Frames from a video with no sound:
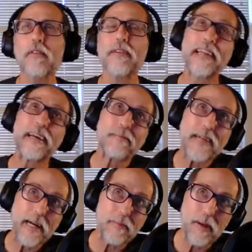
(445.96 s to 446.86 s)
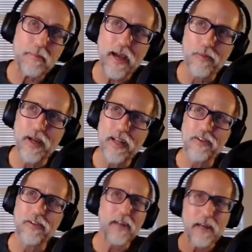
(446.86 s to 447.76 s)
In fact, that may not be a bad way
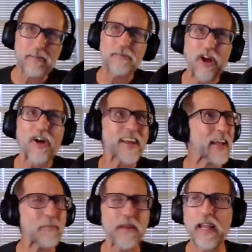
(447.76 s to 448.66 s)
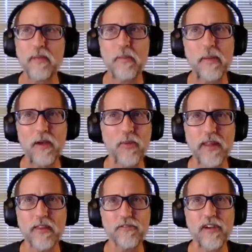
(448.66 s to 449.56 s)
to, as I'm talking, that may not be a bad
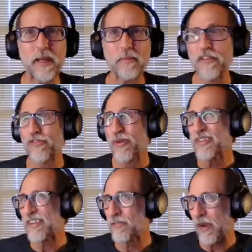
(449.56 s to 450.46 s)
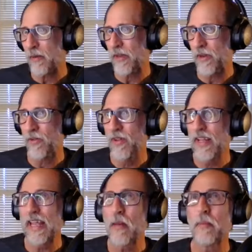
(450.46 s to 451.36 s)
way to frame this. What's the environmental
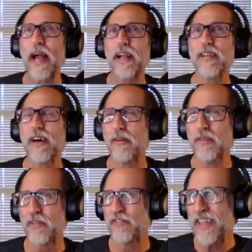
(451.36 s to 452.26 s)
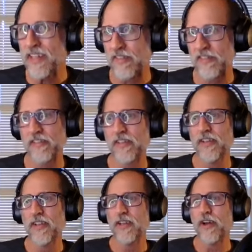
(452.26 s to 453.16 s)
impact of a fence
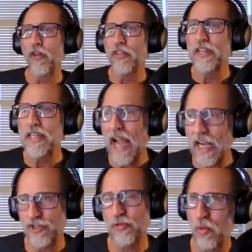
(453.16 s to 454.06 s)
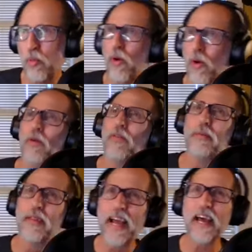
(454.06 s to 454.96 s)
on the natural world?
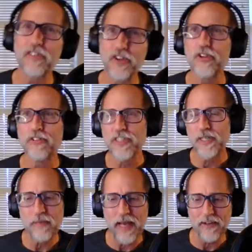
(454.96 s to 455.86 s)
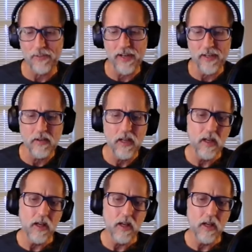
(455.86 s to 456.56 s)
I mean, that has a huge impact, right?